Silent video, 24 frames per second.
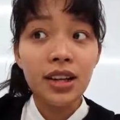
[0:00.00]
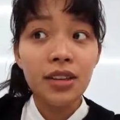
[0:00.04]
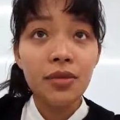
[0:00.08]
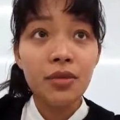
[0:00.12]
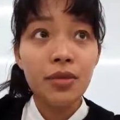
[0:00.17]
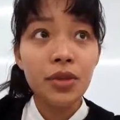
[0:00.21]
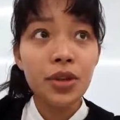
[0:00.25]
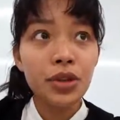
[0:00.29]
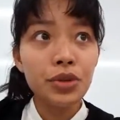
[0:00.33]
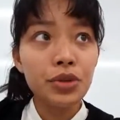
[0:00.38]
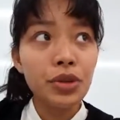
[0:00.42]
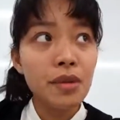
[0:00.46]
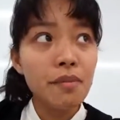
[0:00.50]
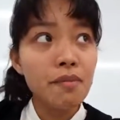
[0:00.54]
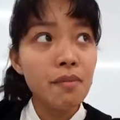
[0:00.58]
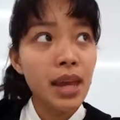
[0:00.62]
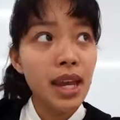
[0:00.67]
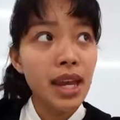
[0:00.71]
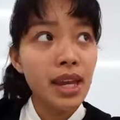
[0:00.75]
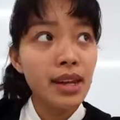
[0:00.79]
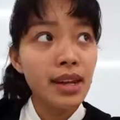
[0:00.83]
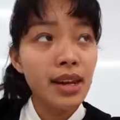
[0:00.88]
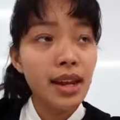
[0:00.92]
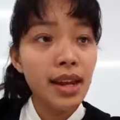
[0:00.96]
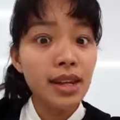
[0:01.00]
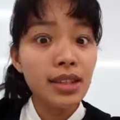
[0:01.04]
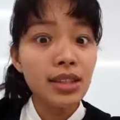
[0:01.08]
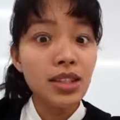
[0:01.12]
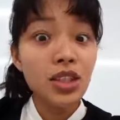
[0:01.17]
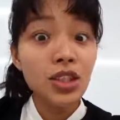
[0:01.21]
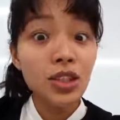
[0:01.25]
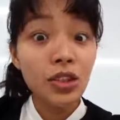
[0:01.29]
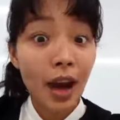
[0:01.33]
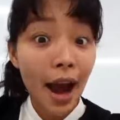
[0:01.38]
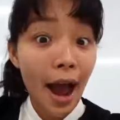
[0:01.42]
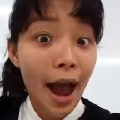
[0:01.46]
the remaining
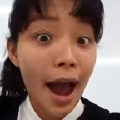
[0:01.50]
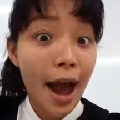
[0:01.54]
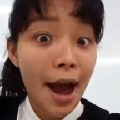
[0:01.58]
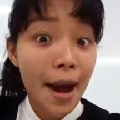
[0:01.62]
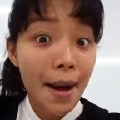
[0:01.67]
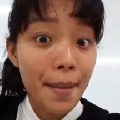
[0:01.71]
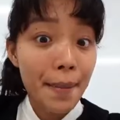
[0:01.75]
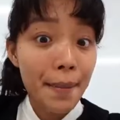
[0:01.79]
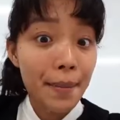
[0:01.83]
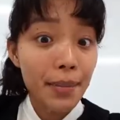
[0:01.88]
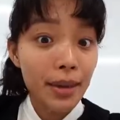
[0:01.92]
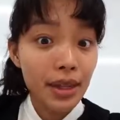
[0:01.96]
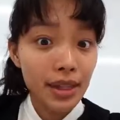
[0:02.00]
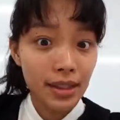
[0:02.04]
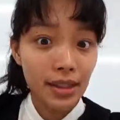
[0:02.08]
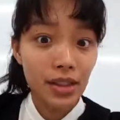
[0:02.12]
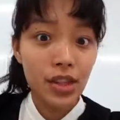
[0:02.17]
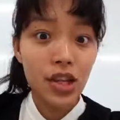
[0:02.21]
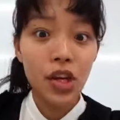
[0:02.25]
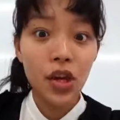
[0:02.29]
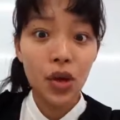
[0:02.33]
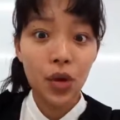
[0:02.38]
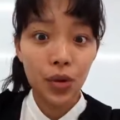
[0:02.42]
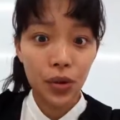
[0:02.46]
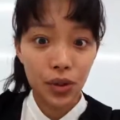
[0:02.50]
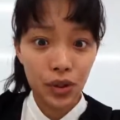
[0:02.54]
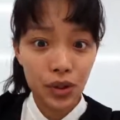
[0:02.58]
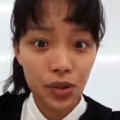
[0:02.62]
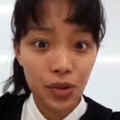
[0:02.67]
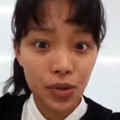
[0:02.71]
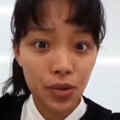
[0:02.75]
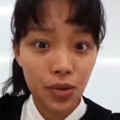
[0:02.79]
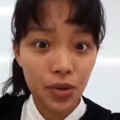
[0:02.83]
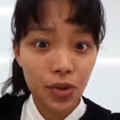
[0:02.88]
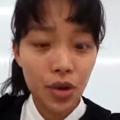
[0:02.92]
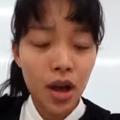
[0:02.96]
tram in
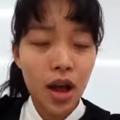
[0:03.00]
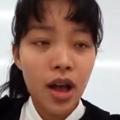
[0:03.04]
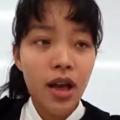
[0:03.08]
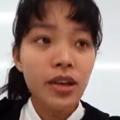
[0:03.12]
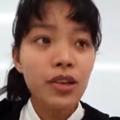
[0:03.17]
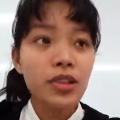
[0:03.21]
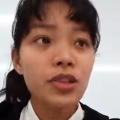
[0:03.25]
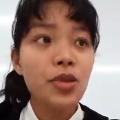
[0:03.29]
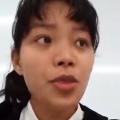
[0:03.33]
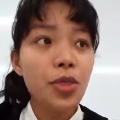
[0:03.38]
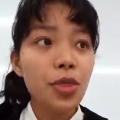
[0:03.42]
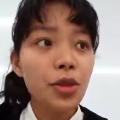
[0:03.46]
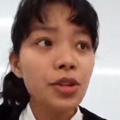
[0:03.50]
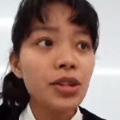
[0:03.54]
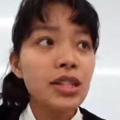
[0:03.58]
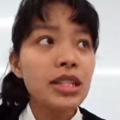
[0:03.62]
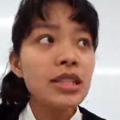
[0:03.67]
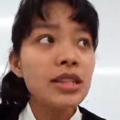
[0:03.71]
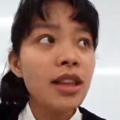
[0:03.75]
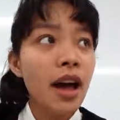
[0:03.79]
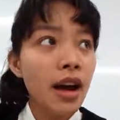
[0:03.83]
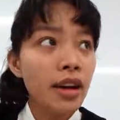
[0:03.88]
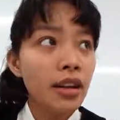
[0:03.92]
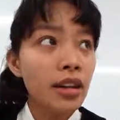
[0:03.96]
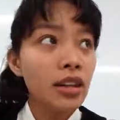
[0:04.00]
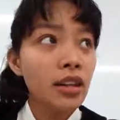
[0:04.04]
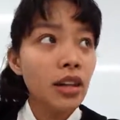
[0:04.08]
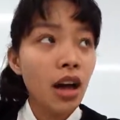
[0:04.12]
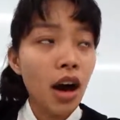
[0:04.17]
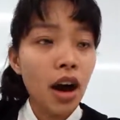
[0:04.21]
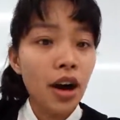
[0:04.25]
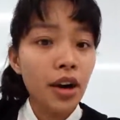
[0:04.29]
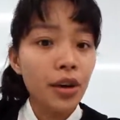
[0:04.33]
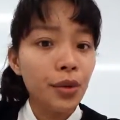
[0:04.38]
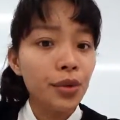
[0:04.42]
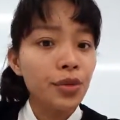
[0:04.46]
Kyoto. So there's not a
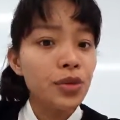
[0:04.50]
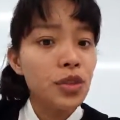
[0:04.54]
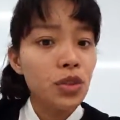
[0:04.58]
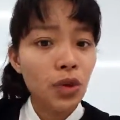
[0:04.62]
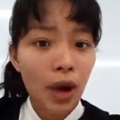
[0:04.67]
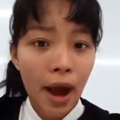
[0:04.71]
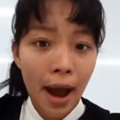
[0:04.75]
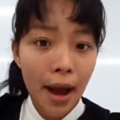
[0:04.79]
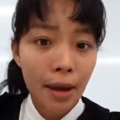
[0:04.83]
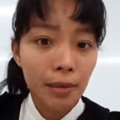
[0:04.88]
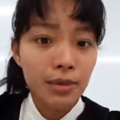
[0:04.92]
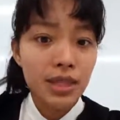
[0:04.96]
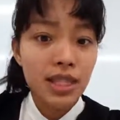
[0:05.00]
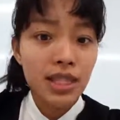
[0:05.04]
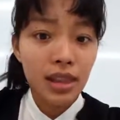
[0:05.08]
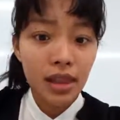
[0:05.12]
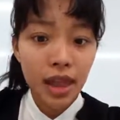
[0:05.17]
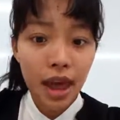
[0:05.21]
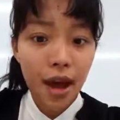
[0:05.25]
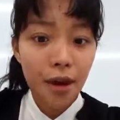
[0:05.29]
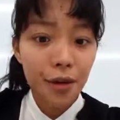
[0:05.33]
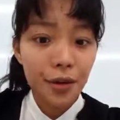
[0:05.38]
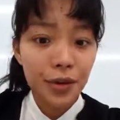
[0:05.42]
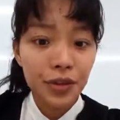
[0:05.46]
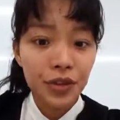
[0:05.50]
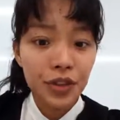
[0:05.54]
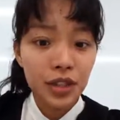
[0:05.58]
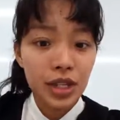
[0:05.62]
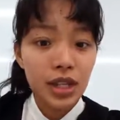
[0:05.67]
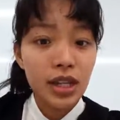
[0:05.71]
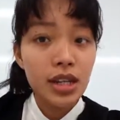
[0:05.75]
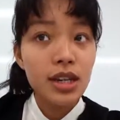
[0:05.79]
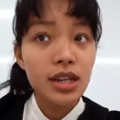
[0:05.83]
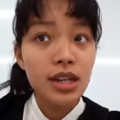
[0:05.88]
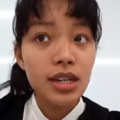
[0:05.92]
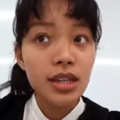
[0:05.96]
lot of trams left
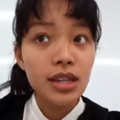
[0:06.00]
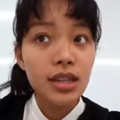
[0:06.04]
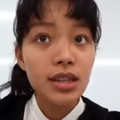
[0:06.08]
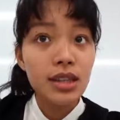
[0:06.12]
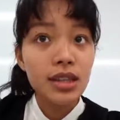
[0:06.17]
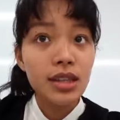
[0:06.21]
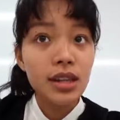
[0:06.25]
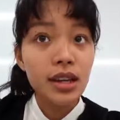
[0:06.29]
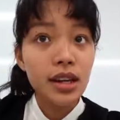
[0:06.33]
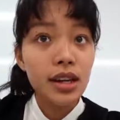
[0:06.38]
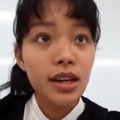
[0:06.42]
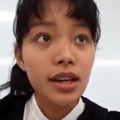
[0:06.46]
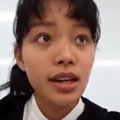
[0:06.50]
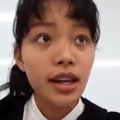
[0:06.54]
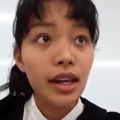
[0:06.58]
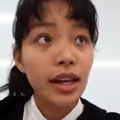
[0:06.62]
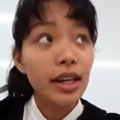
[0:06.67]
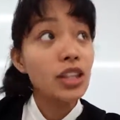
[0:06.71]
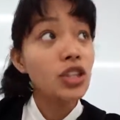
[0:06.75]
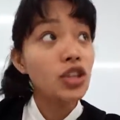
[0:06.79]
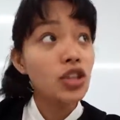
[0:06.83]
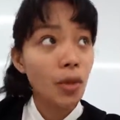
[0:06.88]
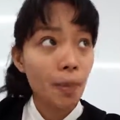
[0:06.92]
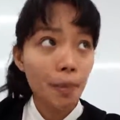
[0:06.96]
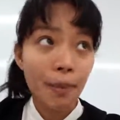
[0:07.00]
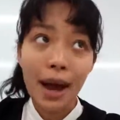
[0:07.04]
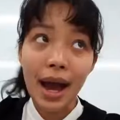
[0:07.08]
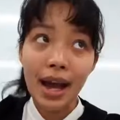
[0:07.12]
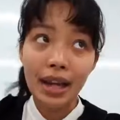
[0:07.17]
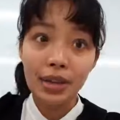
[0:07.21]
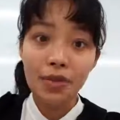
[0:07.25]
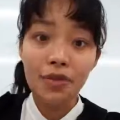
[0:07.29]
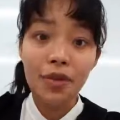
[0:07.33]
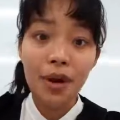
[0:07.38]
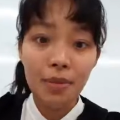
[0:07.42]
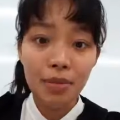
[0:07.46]
in
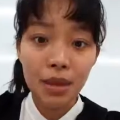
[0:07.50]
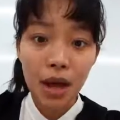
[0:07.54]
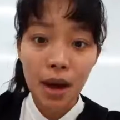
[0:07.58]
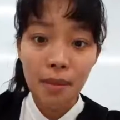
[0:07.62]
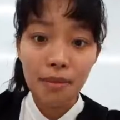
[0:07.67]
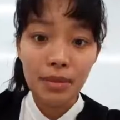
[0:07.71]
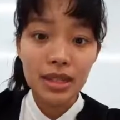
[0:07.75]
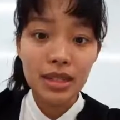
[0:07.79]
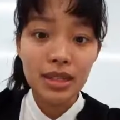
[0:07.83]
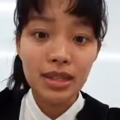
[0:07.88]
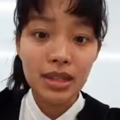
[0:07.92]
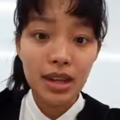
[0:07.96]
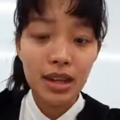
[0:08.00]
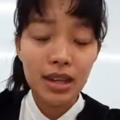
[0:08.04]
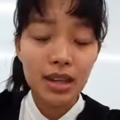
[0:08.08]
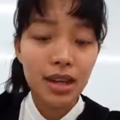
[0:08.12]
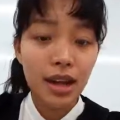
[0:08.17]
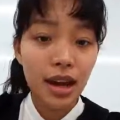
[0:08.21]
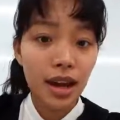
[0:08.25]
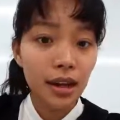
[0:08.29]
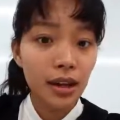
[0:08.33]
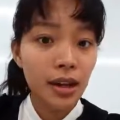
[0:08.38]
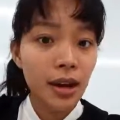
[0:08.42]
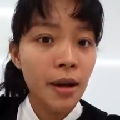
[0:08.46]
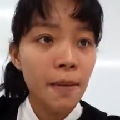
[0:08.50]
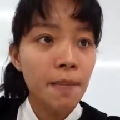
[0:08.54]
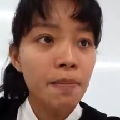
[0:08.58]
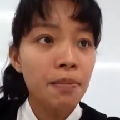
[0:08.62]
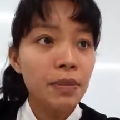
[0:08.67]
Japan, if I'm not mistaken.